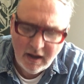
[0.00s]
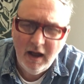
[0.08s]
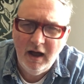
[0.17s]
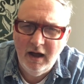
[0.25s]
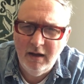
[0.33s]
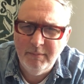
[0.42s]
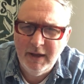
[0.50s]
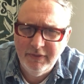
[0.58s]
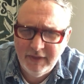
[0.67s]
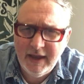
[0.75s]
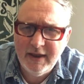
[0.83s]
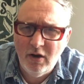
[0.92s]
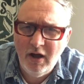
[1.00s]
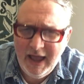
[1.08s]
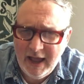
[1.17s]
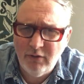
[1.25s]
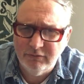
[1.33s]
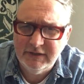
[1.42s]
and they are
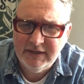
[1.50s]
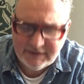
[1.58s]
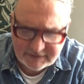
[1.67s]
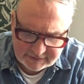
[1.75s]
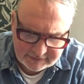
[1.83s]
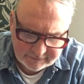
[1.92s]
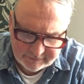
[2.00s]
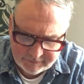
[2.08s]
Haldis,